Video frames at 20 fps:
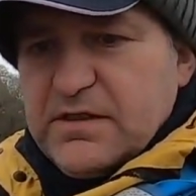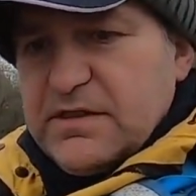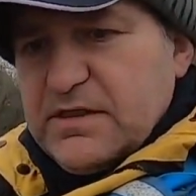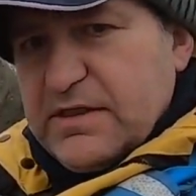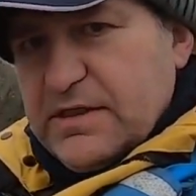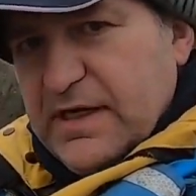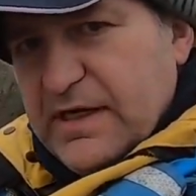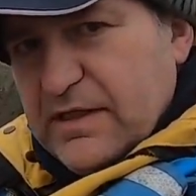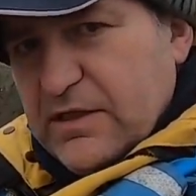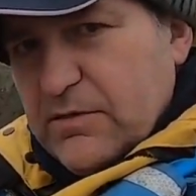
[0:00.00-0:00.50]

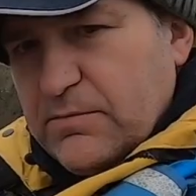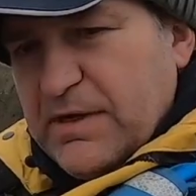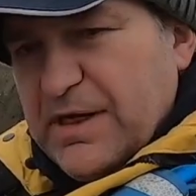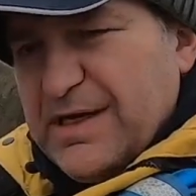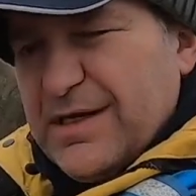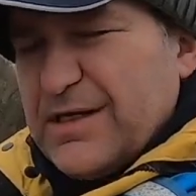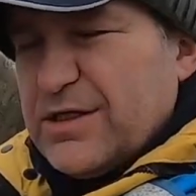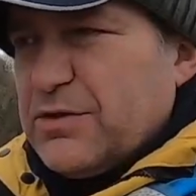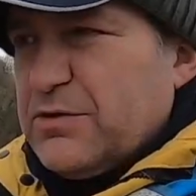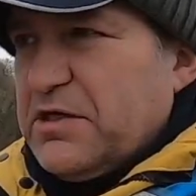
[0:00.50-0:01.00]
You end up getting
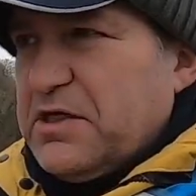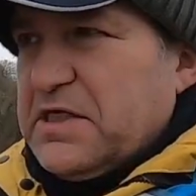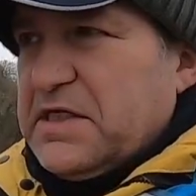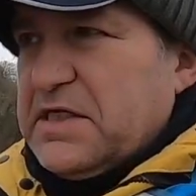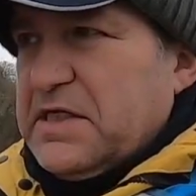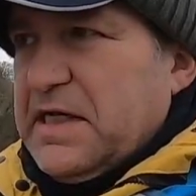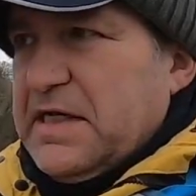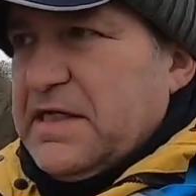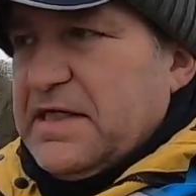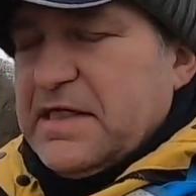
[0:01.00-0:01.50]
a sort of
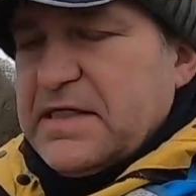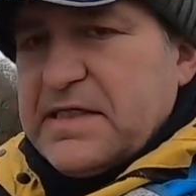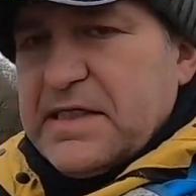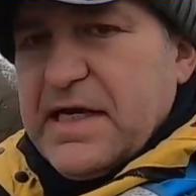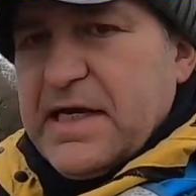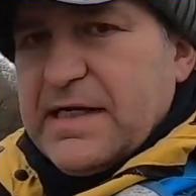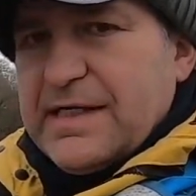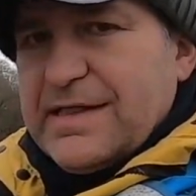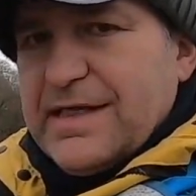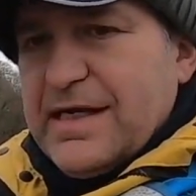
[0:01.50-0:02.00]
slightly
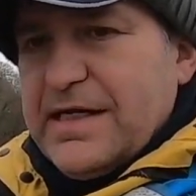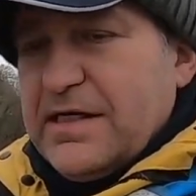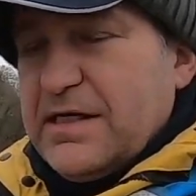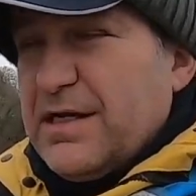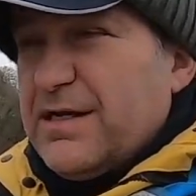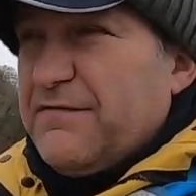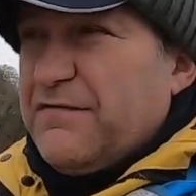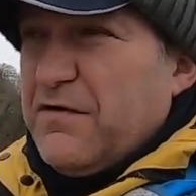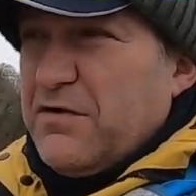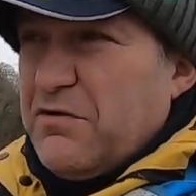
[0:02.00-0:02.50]
slack line, and
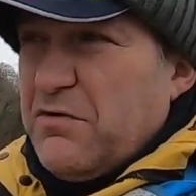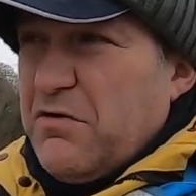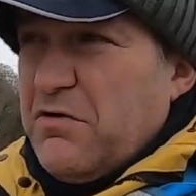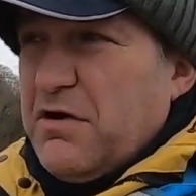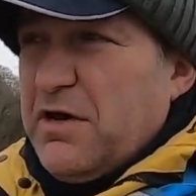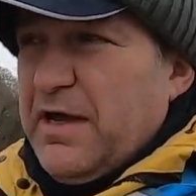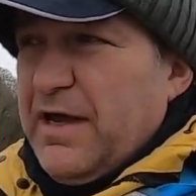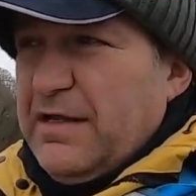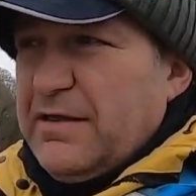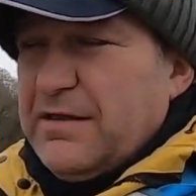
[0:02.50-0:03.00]
if you're not
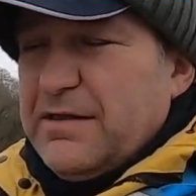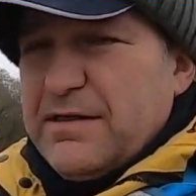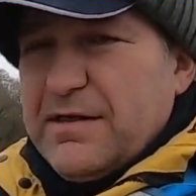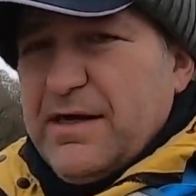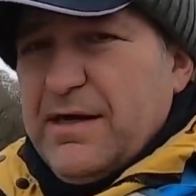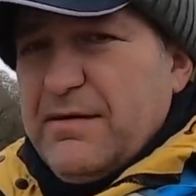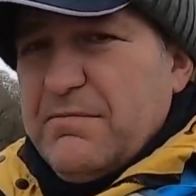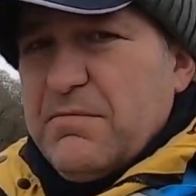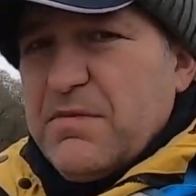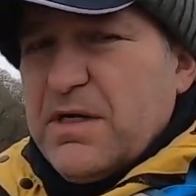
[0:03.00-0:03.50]
ahead of the
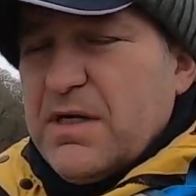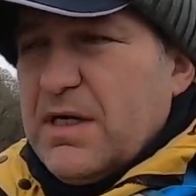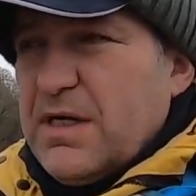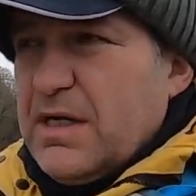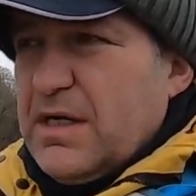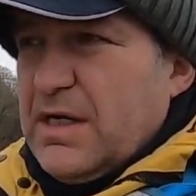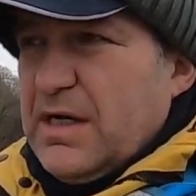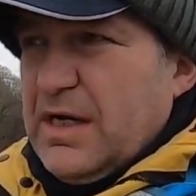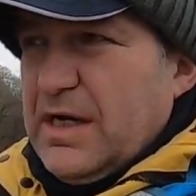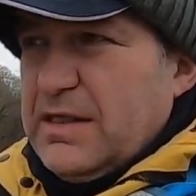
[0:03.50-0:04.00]
game
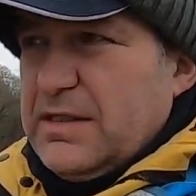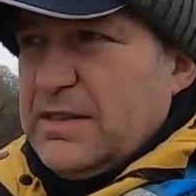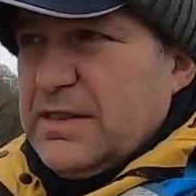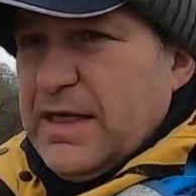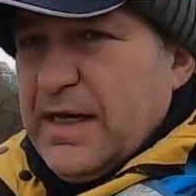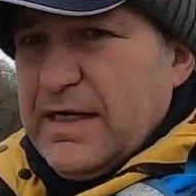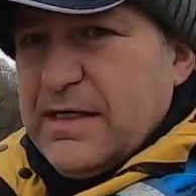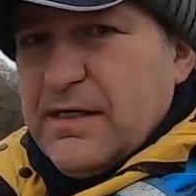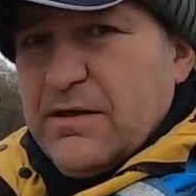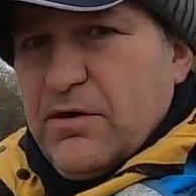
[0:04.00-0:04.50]
and
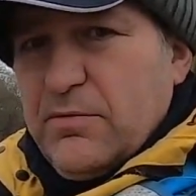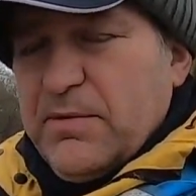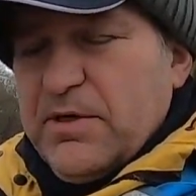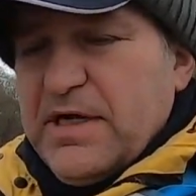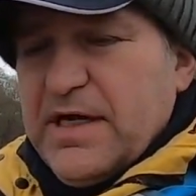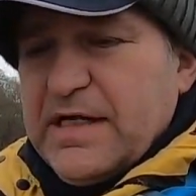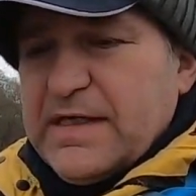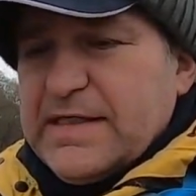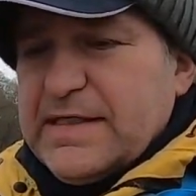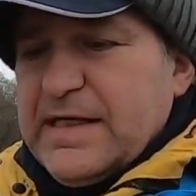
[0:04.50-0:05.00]
tightening up on
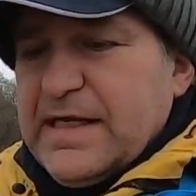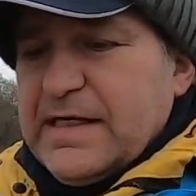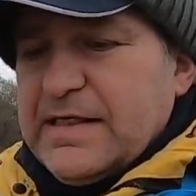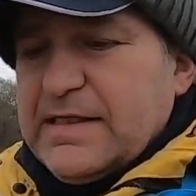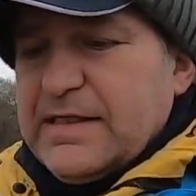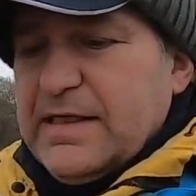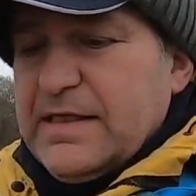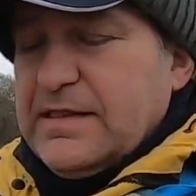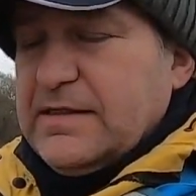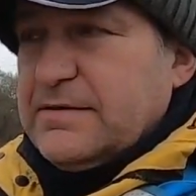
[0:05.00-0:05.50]
that slack
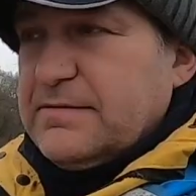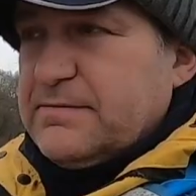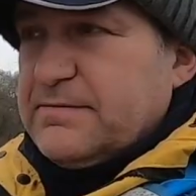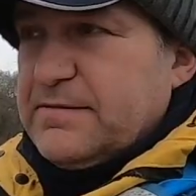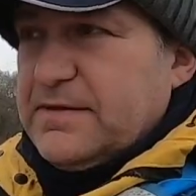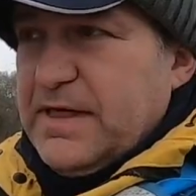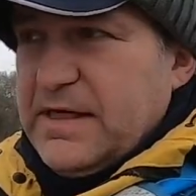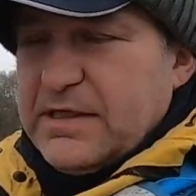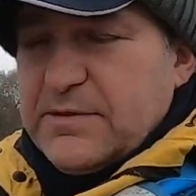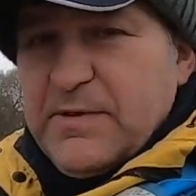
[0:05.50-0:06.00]
line,
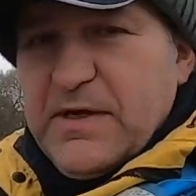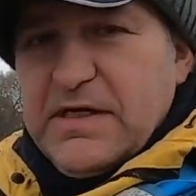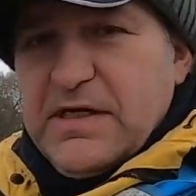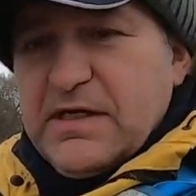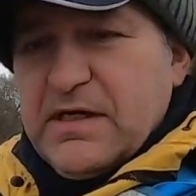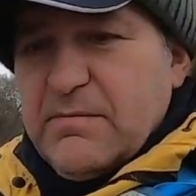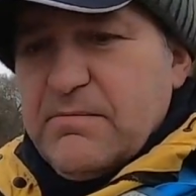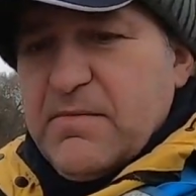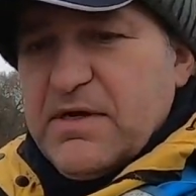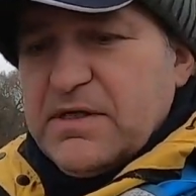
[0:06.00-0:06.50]
that's when you
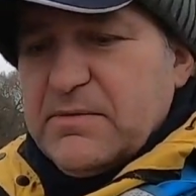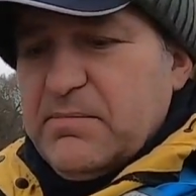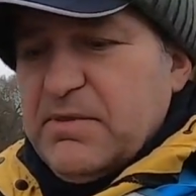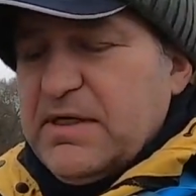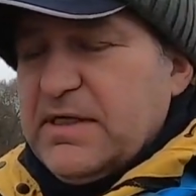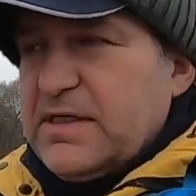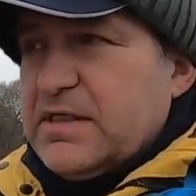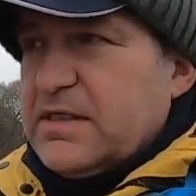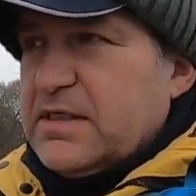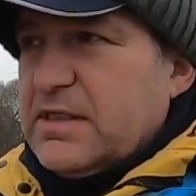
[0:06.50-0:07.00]
can miss
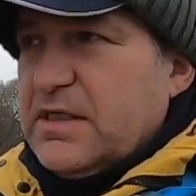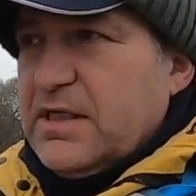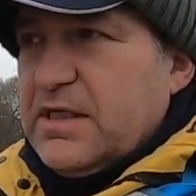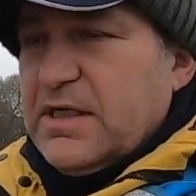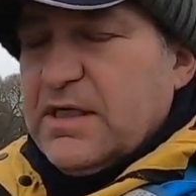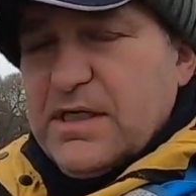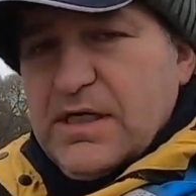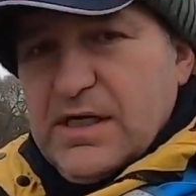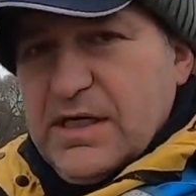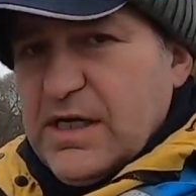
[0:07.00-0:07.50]
bites,
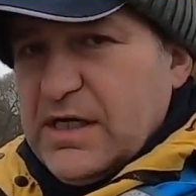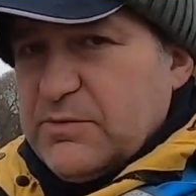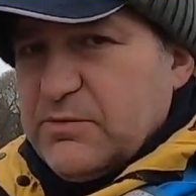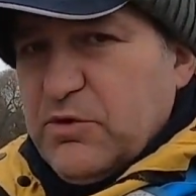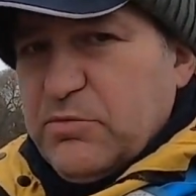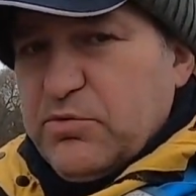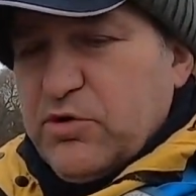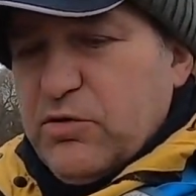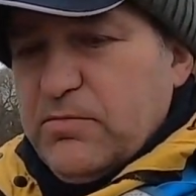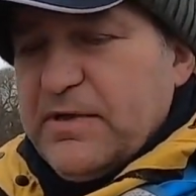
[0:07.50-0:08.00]
and that's what
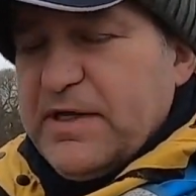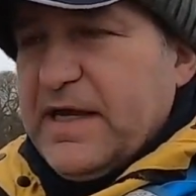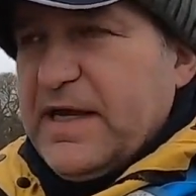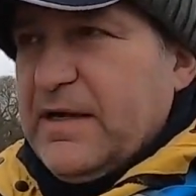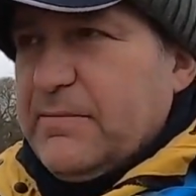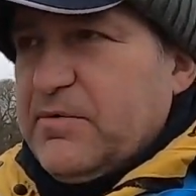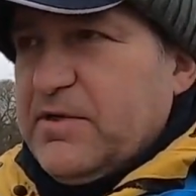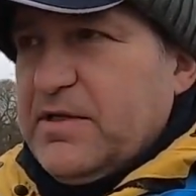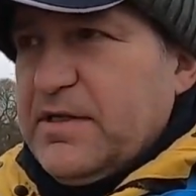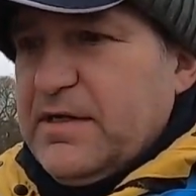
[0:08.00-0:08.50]
probably
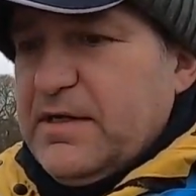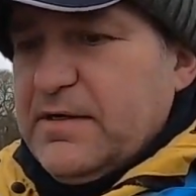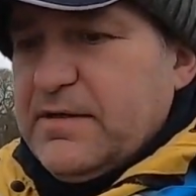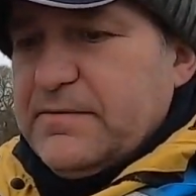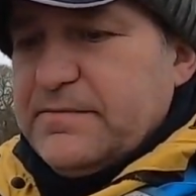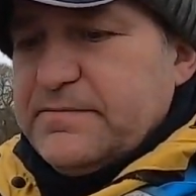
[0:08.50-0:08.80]
happened there.